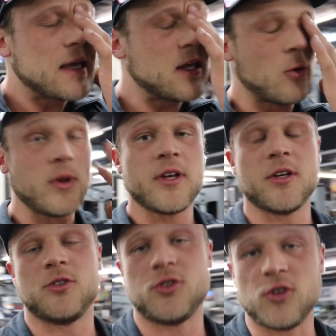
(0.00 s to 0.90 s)
get a really
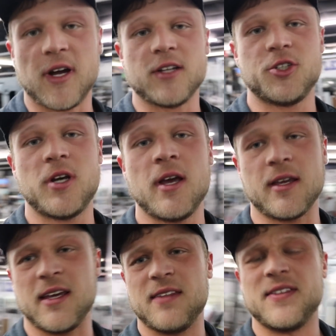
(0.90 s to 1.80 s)
good stretch,
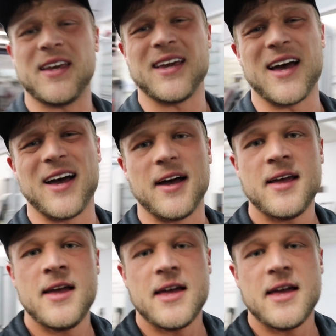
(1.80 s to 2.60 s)
get the